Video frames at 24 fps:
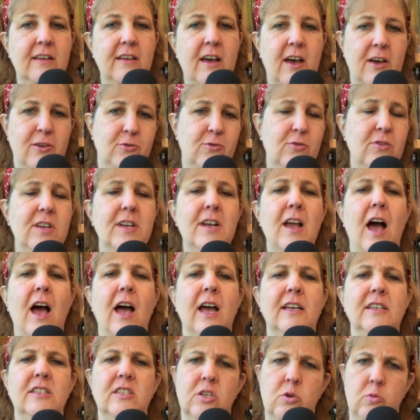under the
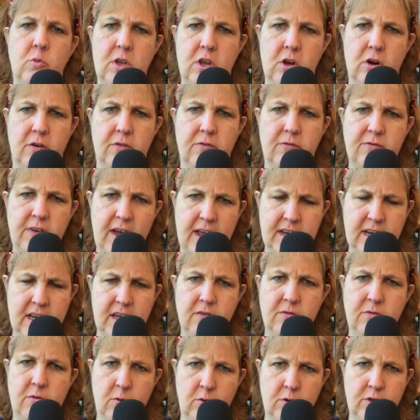guise that we are
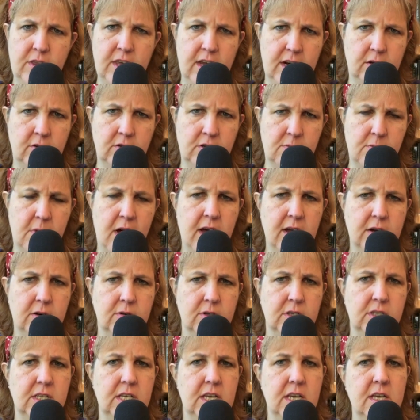fighting for their
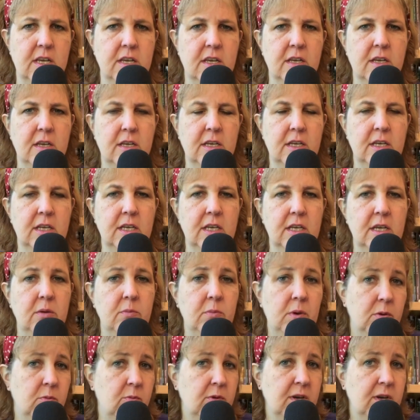democracy. But